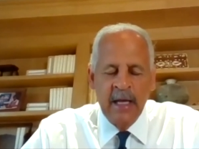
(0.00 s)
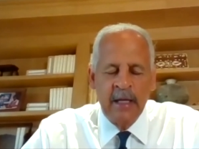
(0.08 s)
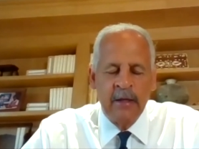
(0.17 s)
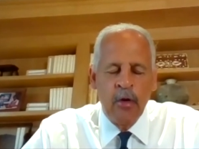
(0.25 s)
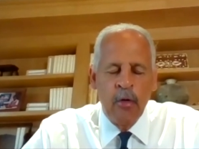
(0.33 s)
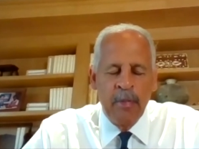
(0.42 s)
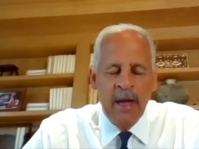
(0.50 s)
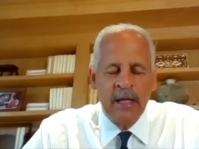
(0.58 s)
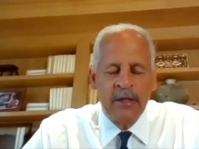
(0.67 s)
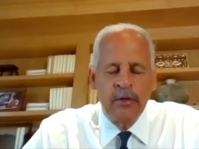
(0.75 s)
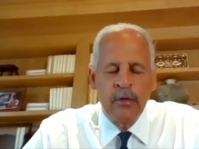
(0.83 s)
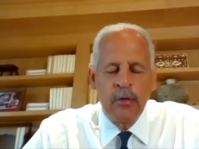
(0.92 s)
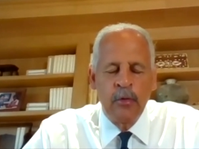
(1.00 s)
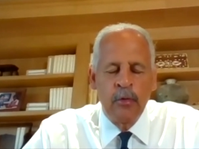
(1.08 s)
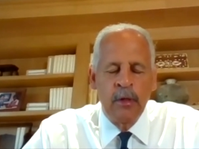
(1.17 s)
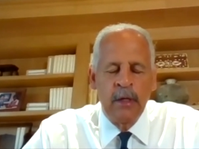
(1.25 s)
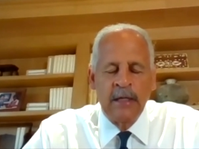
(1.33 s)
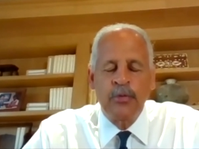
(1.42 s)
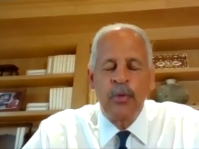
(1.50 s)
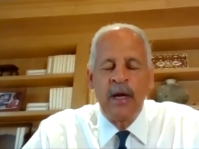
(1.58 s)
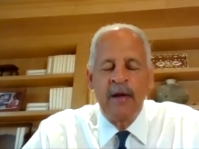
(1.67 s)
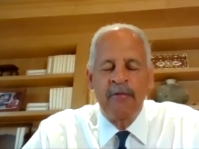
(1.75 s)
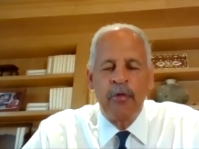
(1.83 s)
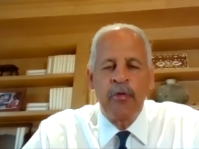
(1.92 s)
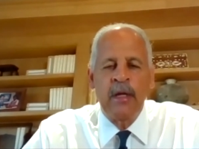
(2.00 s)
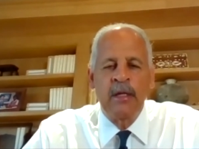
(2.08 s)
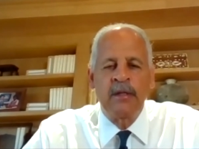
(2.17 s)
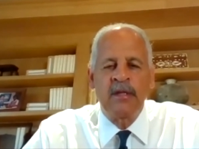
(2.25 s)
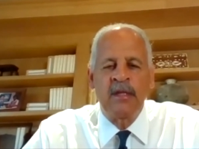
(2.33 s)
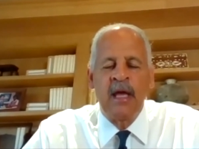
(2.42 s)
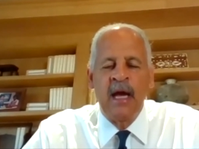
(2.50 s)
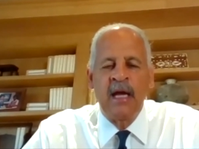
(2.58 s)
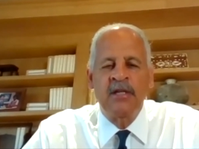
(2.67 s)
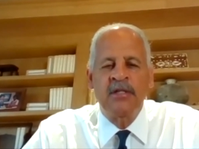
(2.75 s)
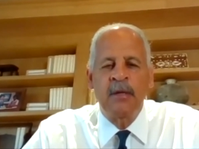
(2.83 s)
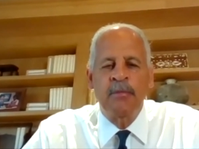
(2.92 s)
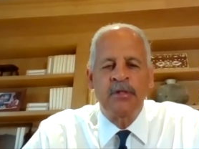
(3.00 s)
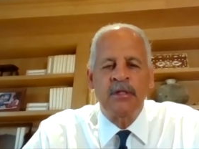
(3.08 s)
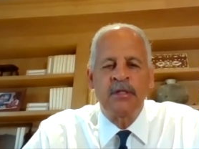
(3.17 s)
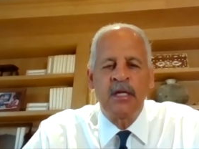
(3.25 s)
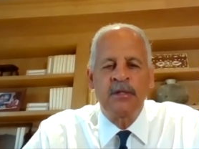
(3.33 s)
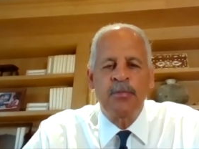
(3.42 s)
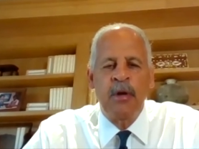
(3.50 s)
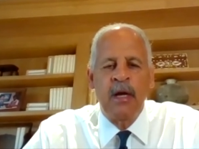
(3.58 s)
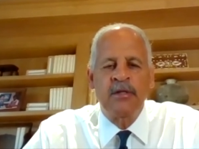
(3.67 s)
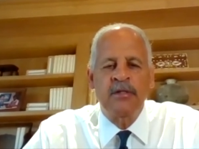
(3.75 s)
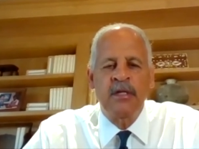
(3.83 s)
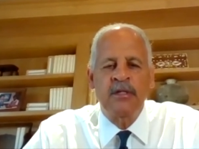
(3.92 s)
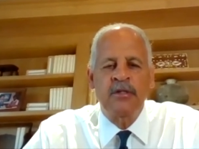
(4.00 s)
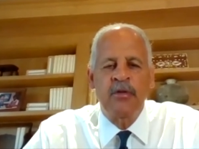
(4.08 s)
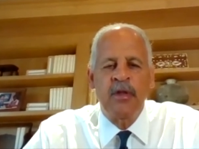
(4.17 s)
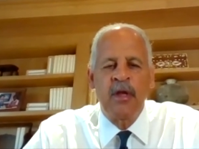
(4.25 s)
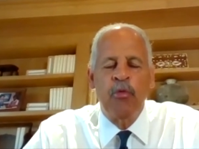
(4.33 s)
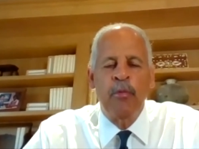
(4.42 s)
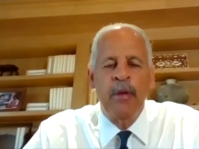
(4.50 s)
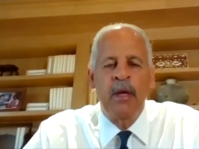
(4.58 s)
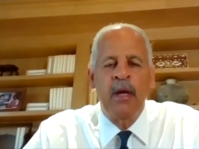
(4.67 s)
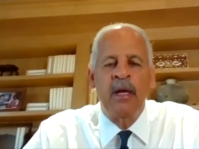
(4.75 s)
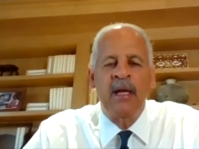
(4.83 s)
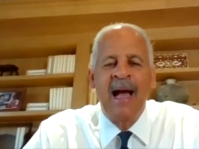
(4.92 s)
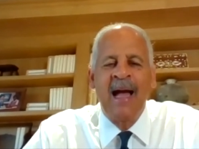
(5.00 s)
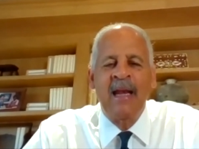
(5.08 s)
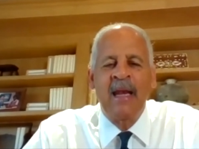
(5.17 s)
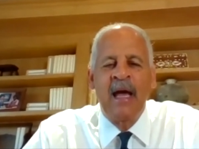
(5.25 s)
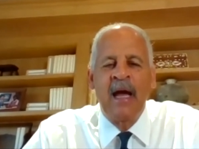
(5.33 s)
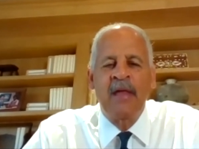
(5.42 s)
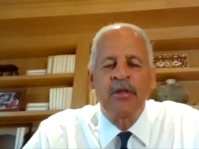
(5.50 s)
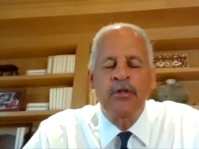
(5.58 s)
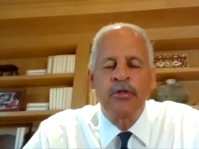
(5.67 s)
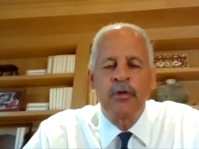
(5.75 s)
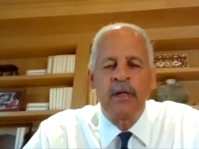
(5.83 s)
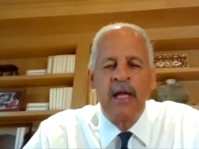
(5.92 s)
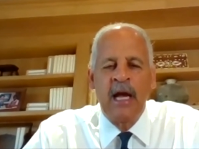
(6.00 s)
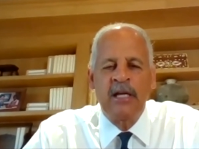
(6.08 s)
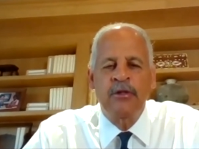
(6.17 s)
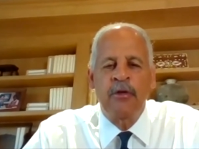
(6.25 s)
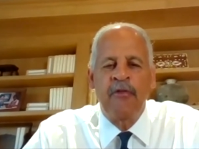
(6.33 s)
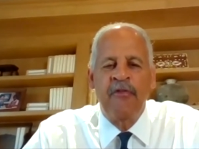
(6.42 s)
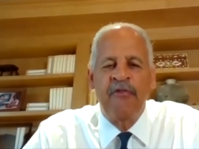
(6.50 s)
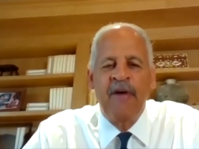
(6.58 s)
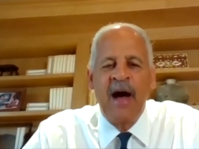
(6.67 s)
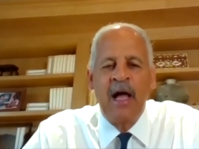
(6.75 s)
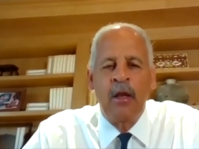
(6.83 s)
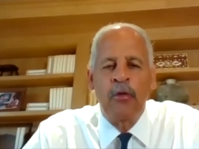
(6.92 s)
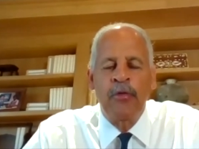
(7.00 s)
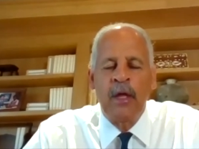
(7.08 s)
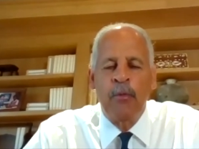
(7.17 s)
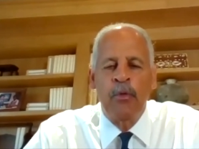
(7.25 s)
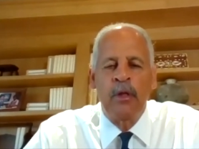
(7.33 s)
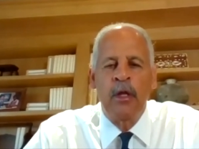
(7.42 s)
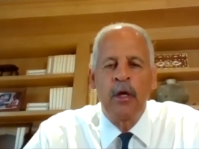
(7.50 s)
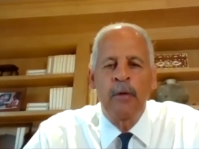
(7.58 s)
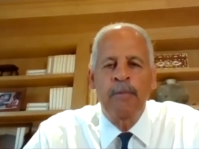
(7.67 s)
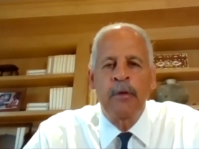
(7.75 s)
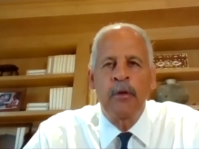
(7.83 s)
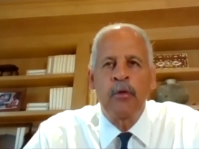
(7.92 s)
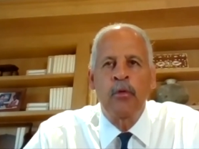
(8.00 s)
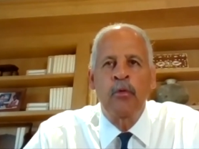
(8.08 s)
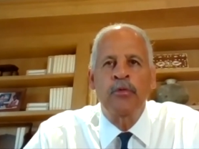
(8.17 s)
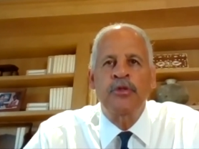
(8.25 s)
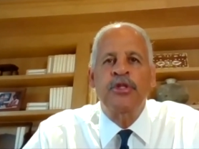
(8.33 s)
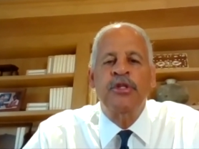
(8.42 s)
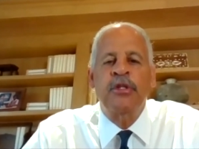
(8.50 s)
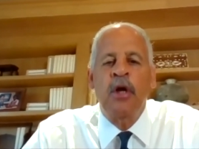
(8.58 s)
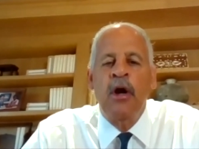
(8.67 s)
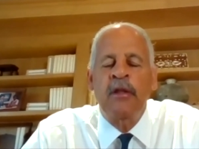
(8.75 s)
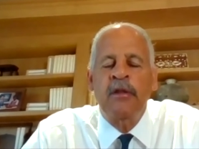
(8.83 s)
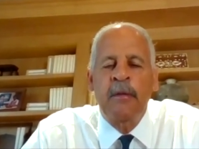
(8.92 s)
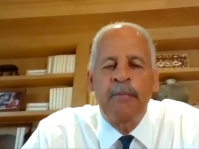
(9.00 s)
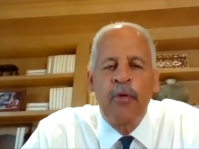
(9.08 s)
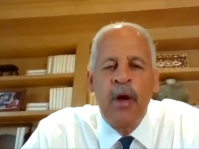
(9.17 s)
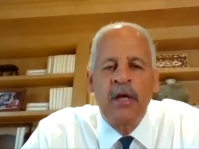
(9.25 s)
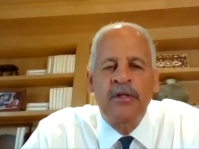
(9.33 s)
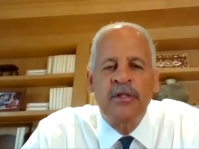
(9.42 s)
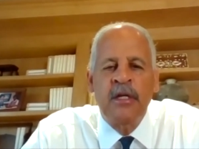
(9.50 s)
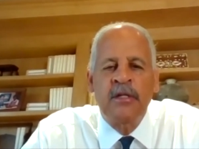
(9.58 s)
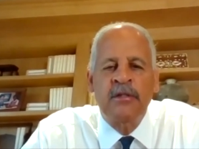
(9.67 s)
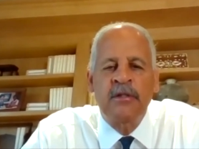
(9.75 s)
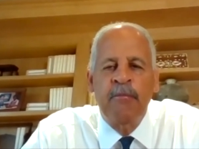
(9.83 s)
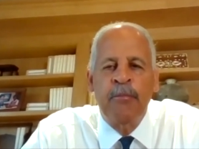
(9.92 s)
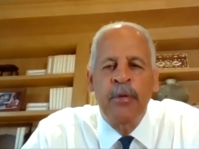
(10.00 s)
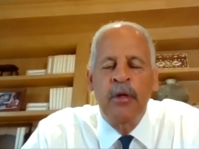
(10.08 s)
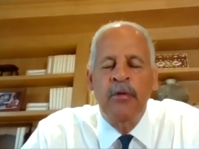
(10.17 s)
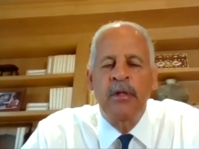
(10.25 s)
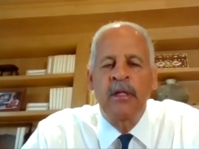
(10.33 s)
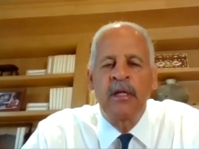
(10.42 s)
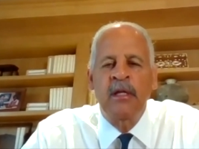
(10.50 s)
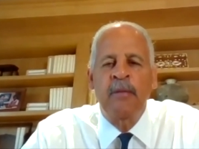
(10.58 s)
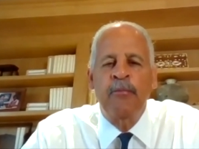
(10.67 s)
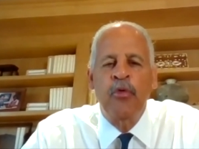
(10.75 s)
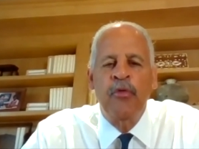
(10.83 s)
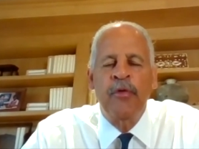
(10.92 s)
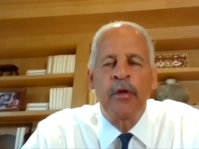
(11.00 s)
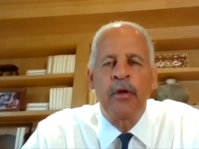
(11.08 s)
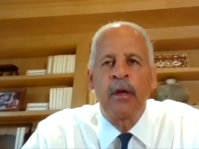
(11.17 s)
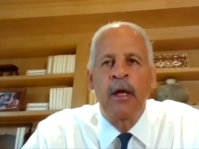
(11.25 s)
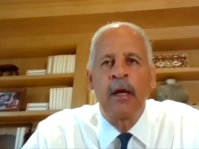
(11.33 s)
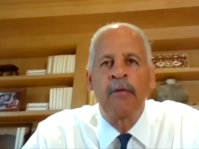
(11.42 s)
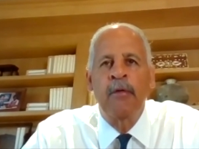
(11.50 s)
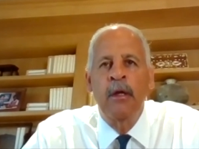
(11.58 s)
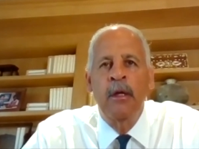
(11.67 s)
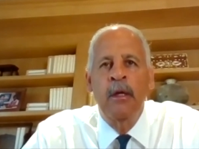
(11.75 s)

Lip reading: I go back to, that's why I've created the 9-step success process. So there would be a guideline that you could actually follow that would help you start the process of building and improving your life.